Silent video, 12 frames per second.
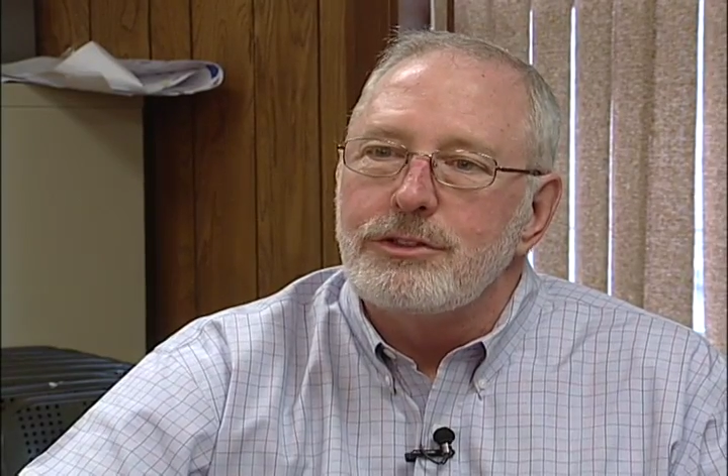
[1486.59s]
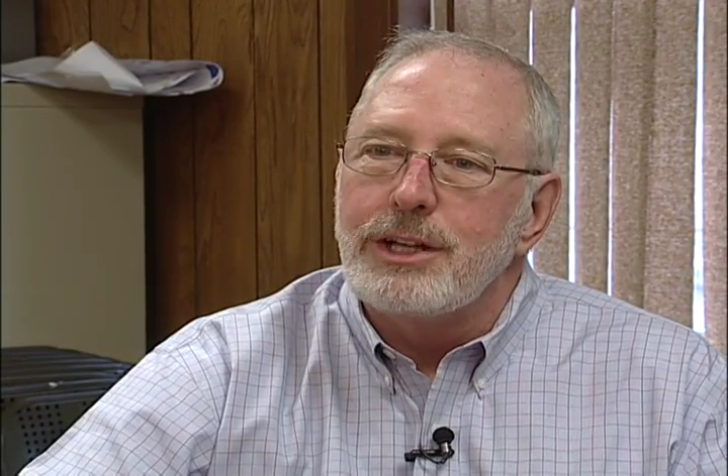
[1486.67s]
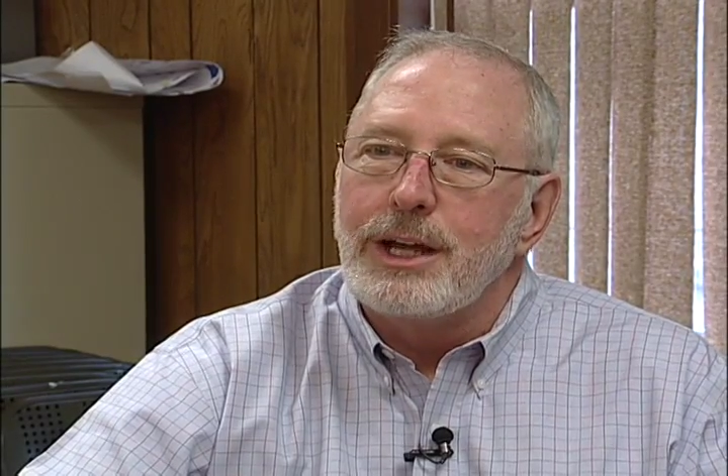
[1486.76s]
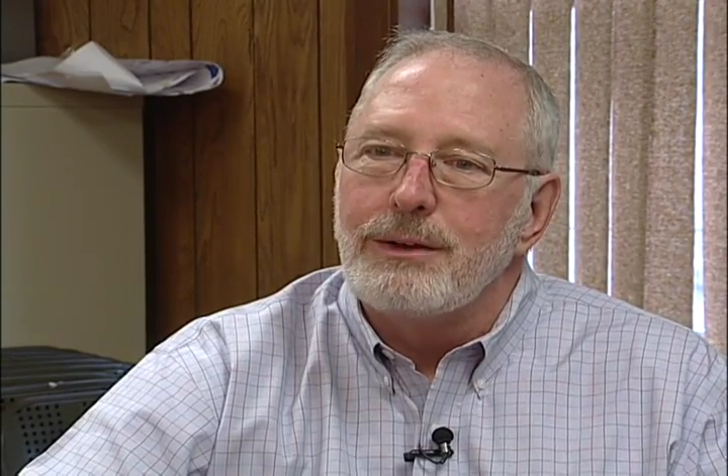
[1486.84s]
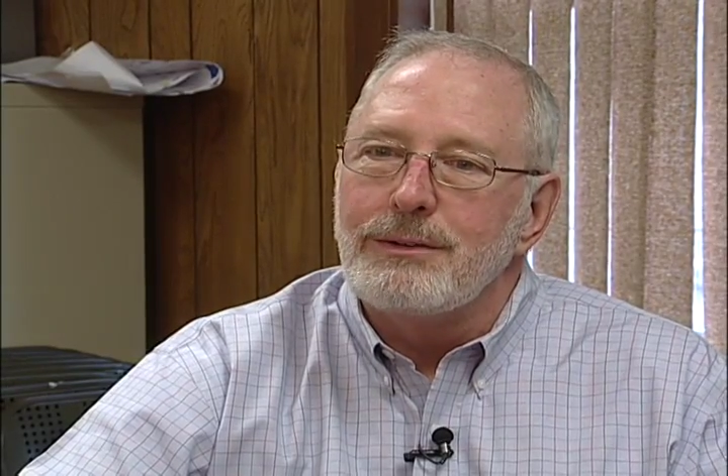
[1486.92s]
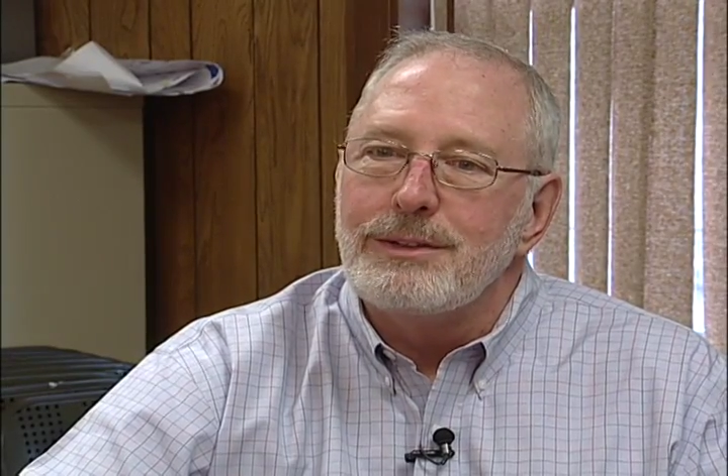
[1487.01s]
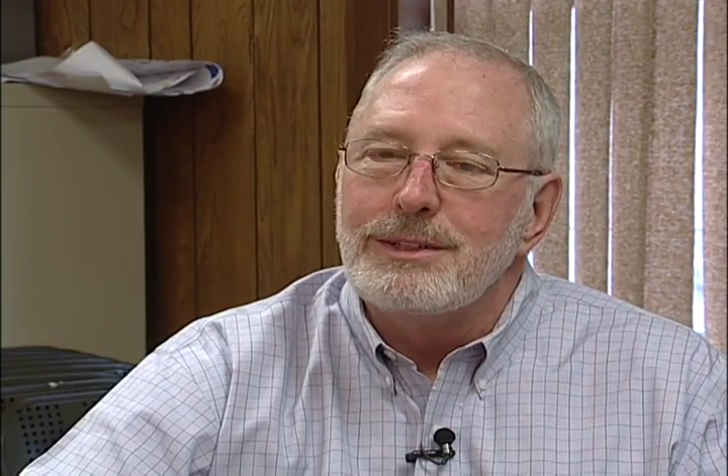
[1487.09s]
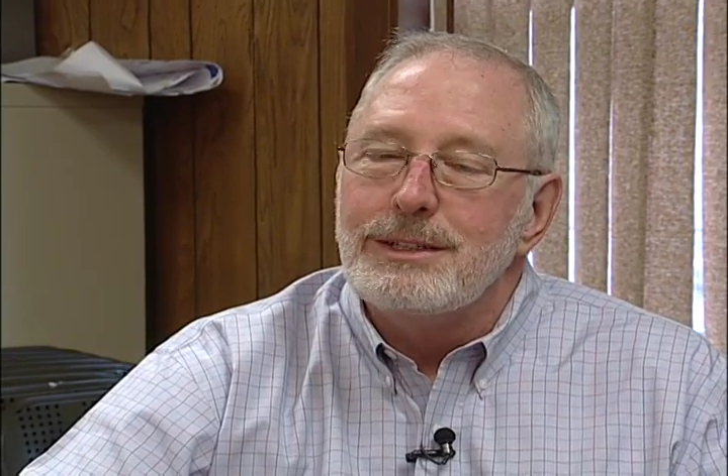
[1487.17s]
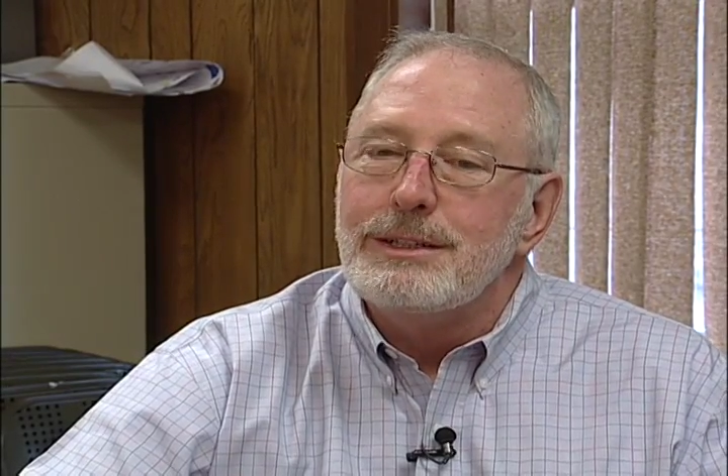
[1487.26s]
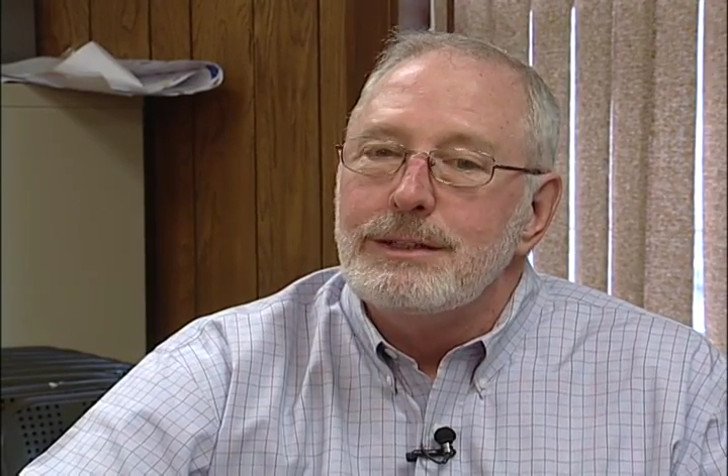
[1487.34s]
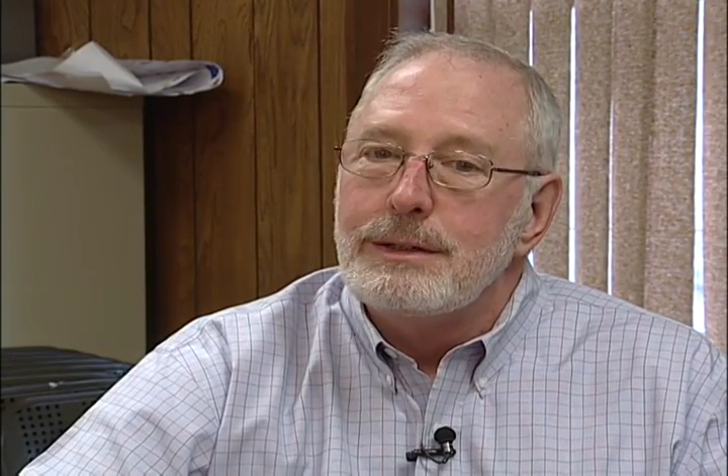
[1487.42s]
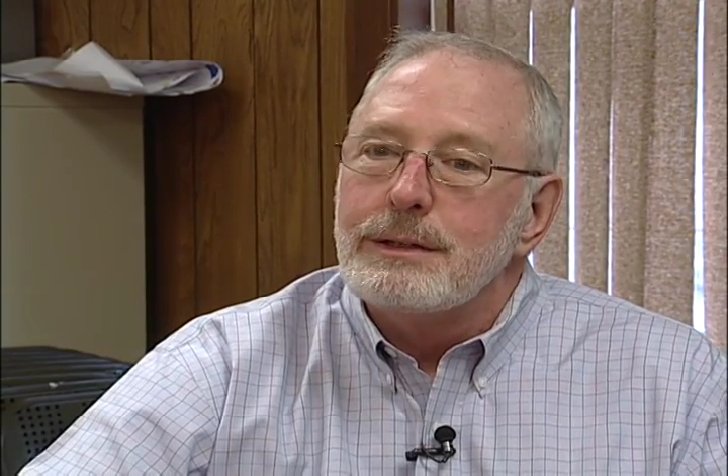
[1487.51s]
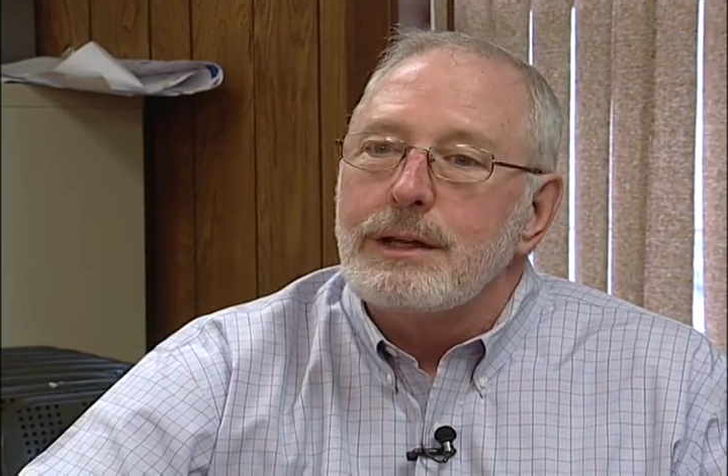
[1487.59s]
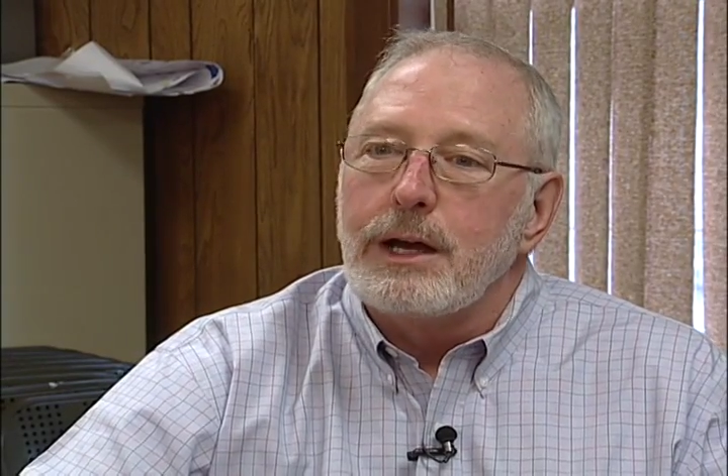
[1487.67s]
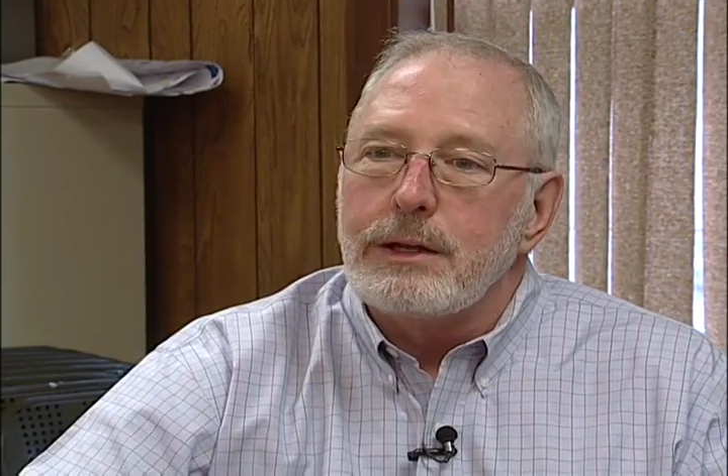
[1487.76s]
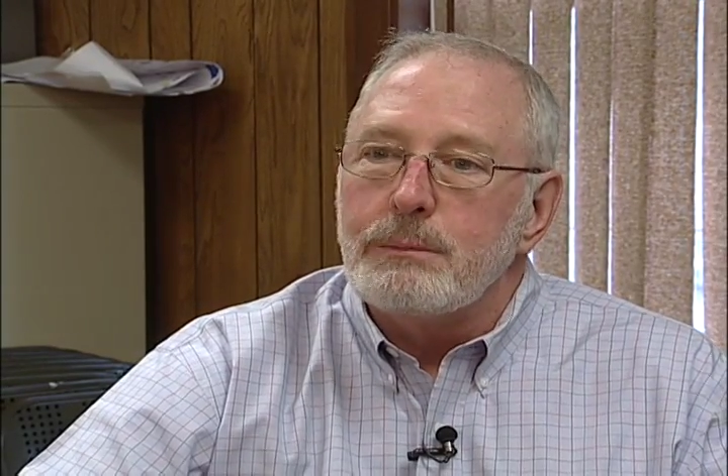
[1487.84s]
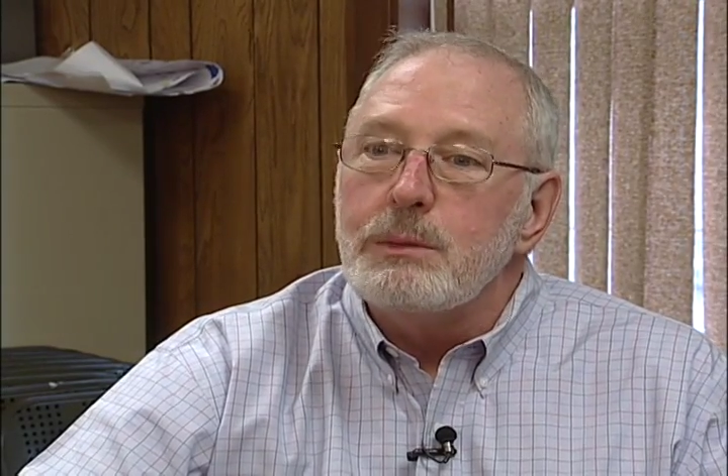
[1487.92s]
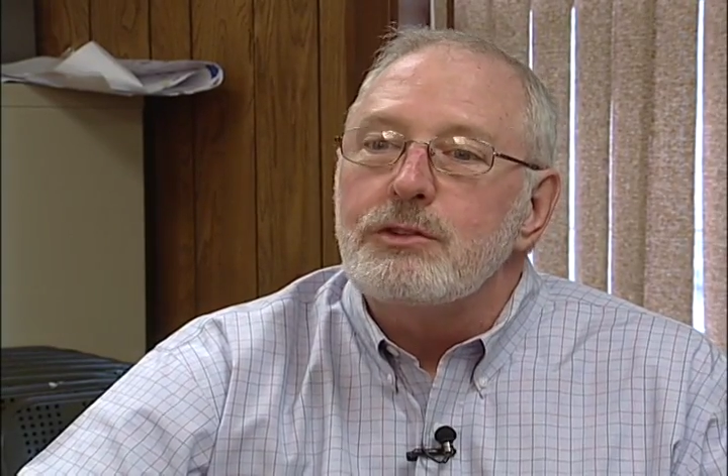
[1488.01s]
town
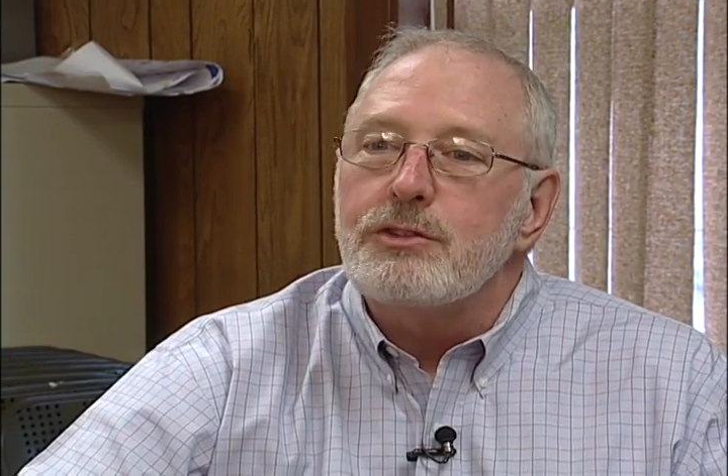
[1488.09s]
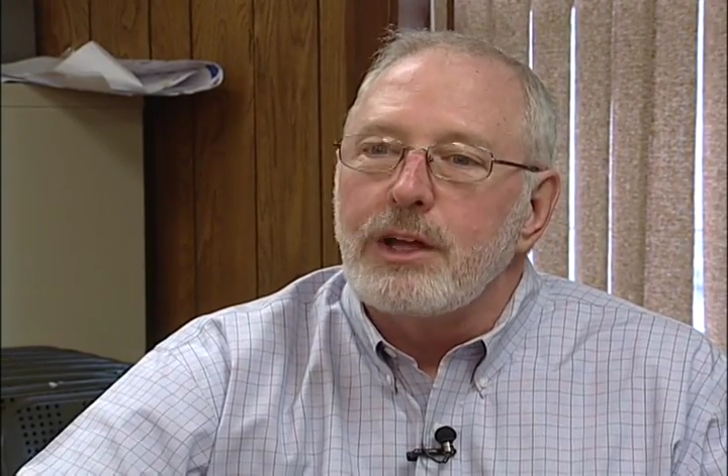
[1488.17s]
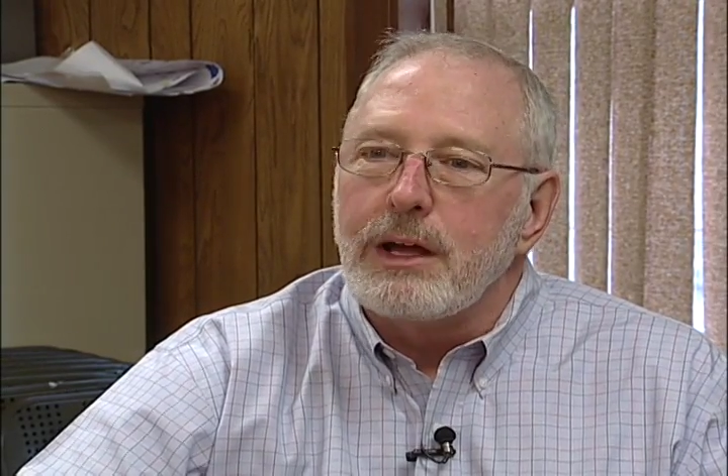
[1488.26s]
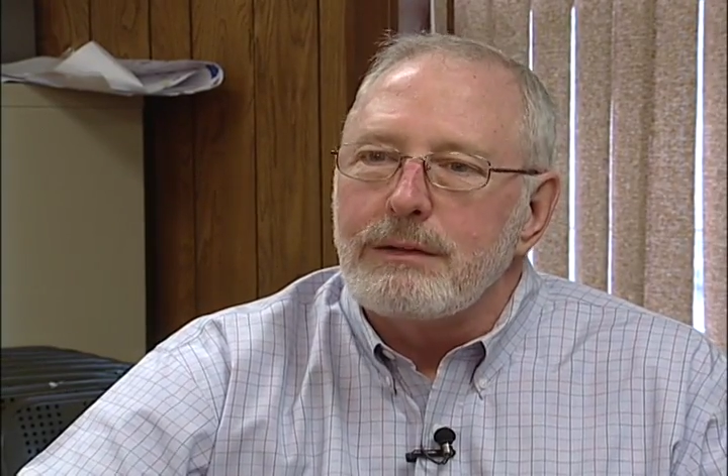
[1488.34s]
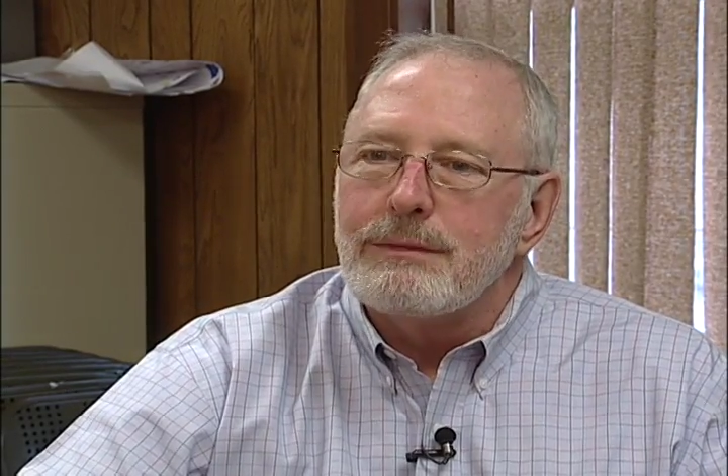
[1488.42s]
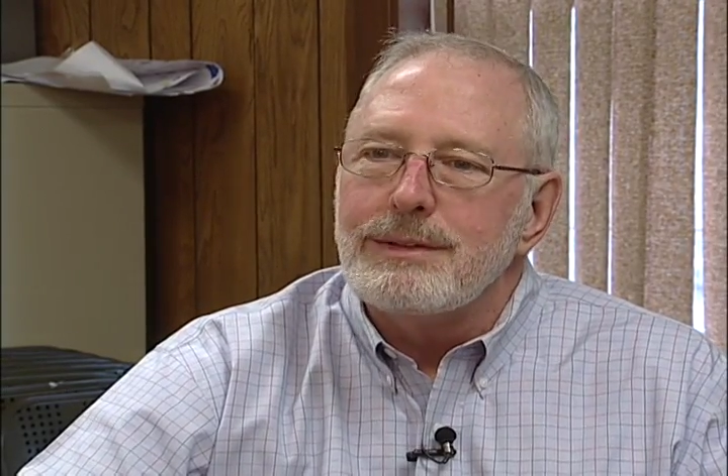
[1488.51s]
kind of missed that.